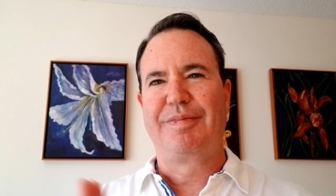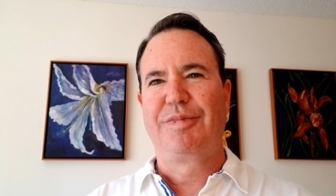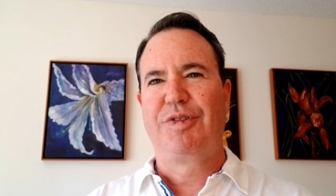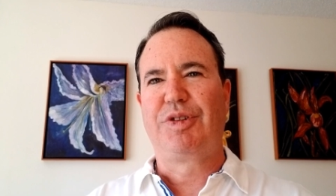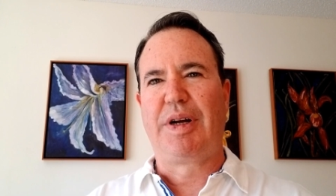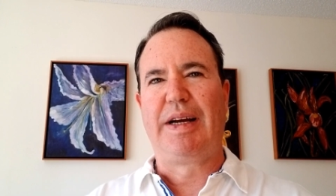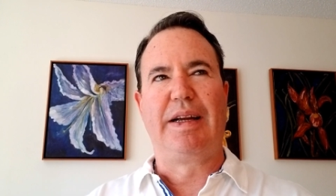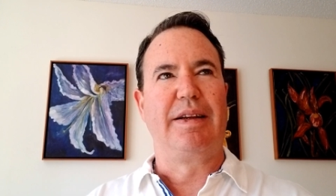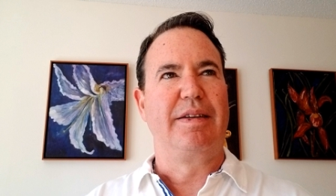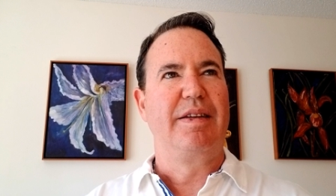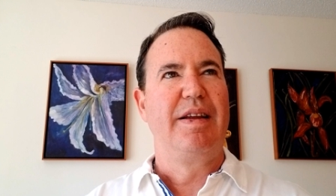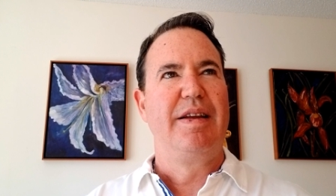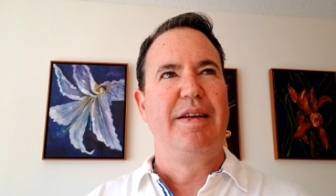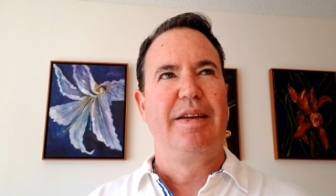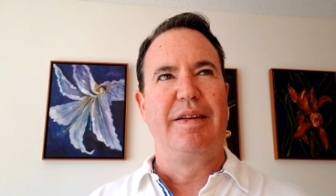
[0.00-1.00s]
try to
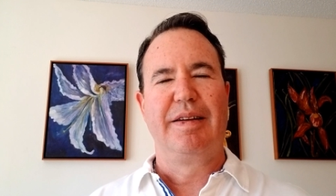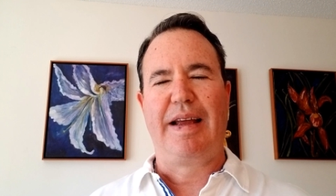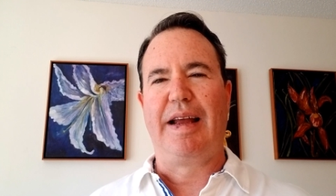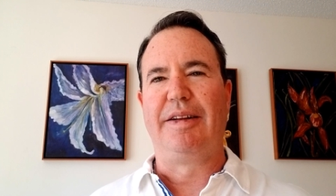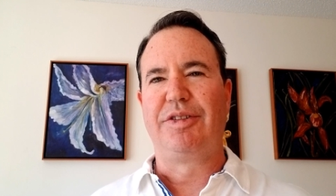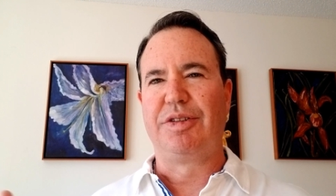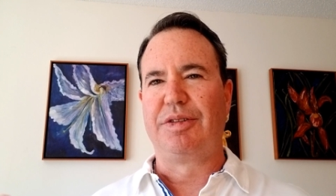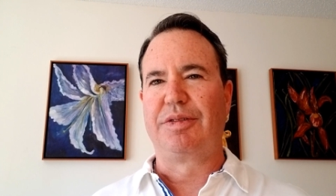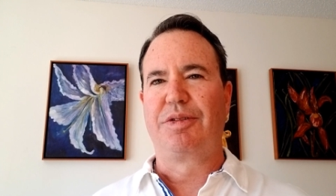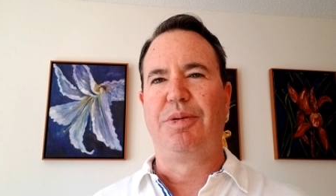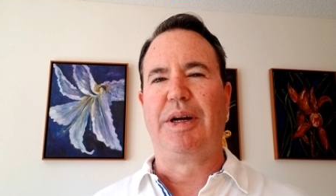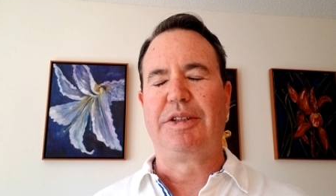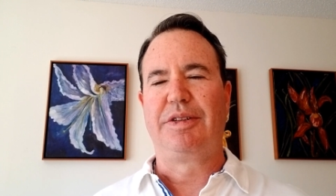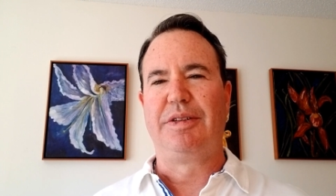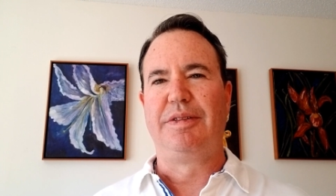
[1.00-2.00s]
answer
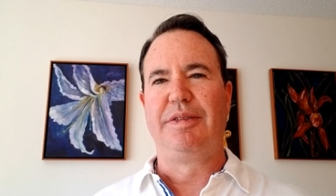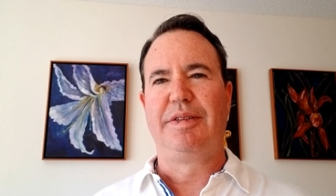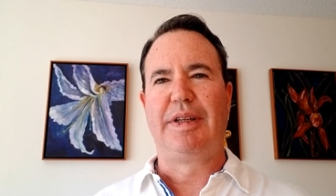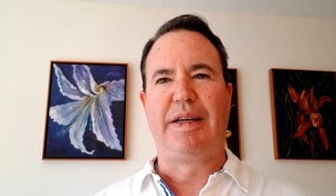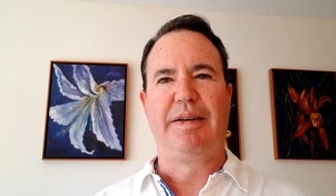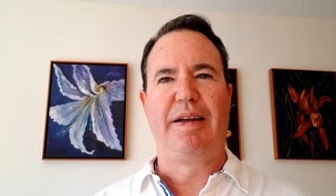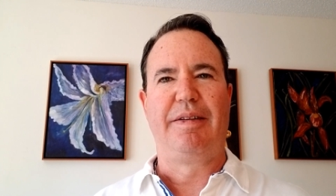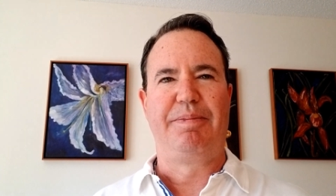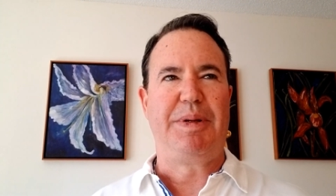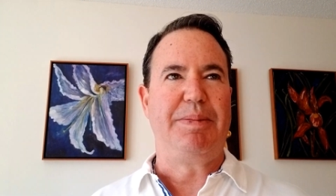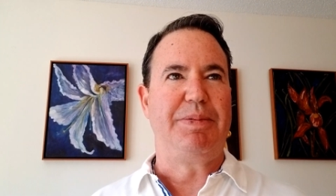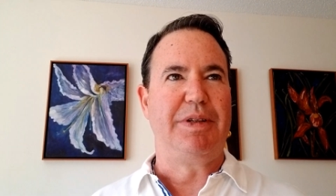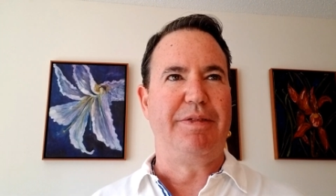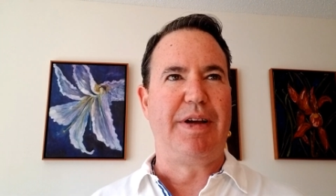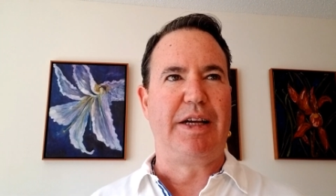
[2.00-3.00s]
questions that
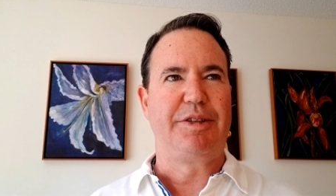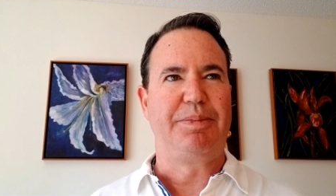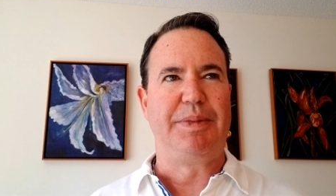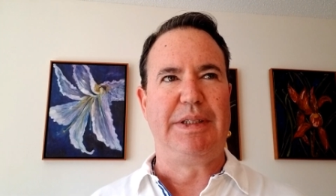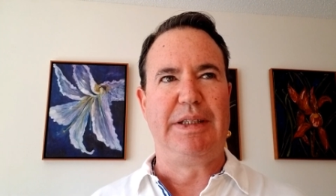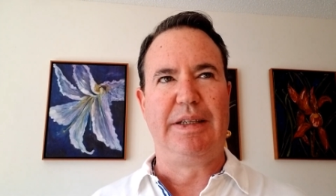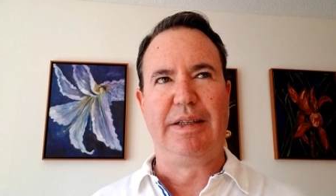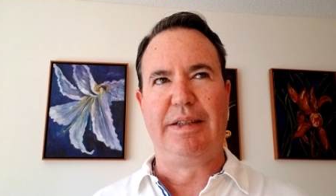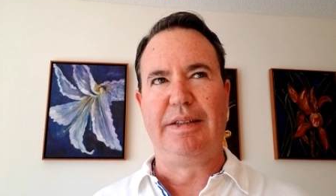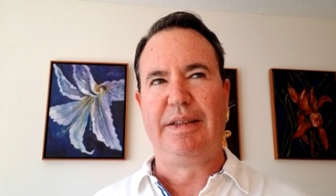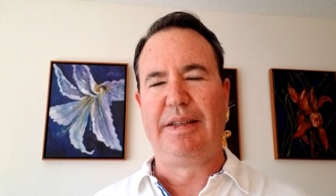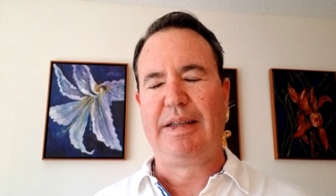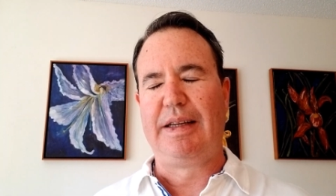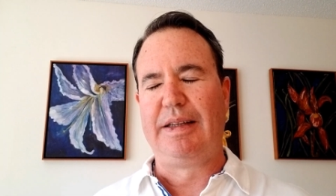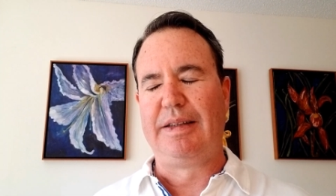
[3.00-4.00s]
people have asked me
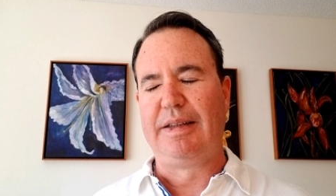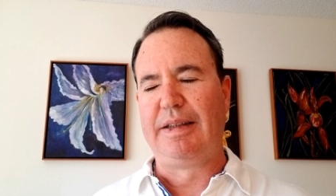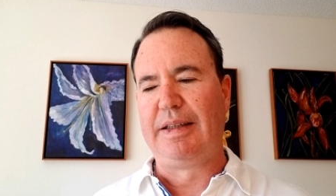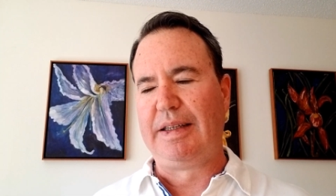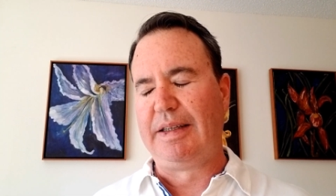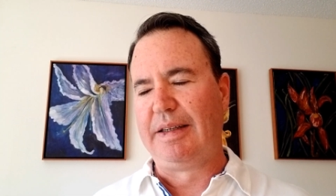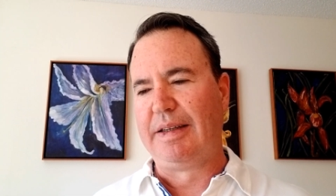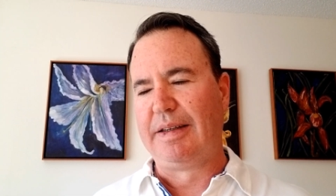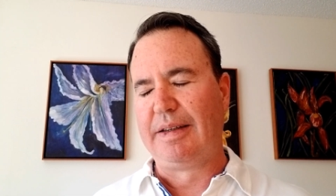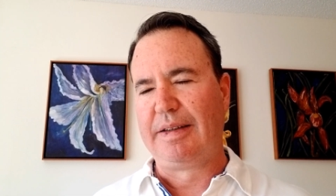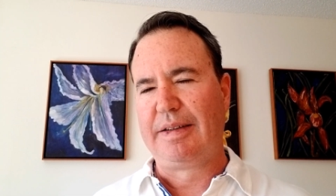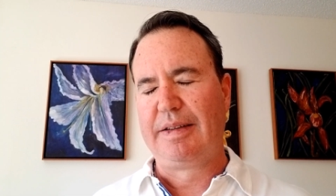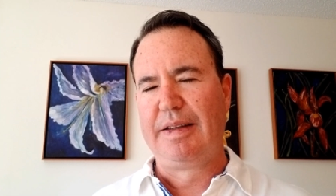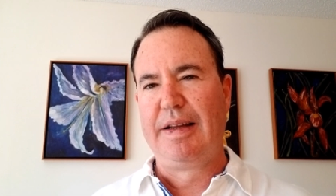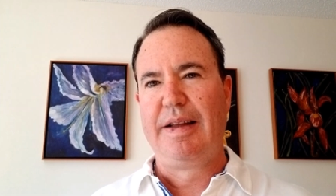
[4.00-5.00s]
in, in, the, uh,
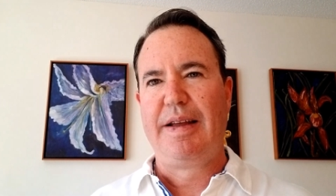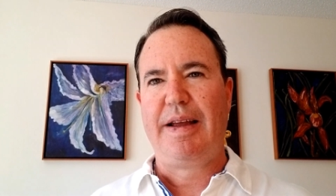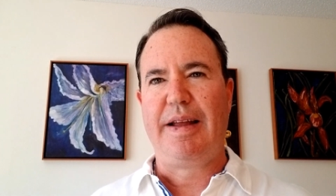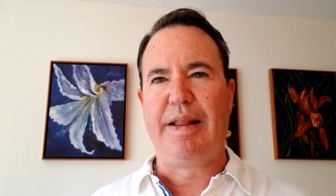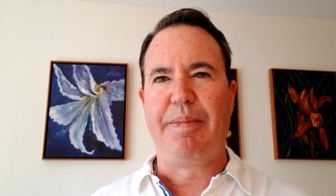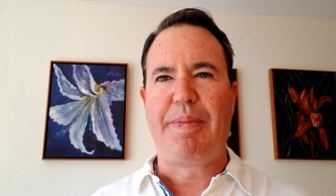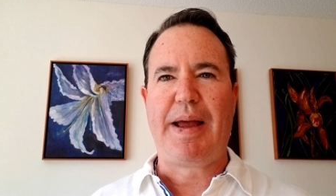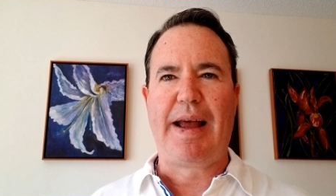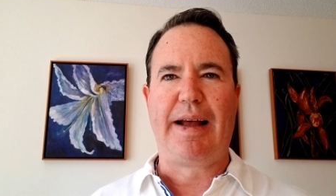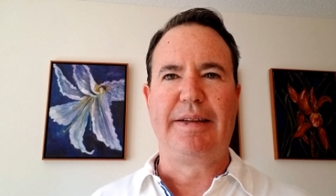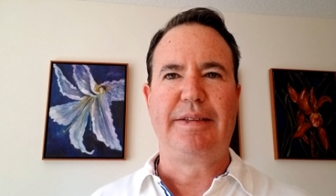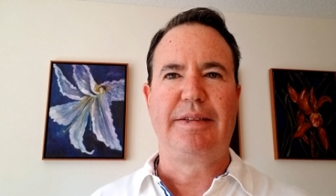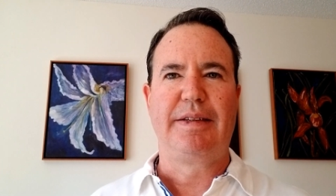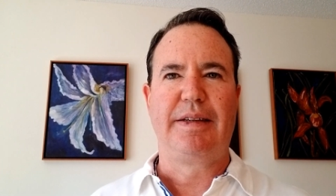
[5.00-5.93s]
in the past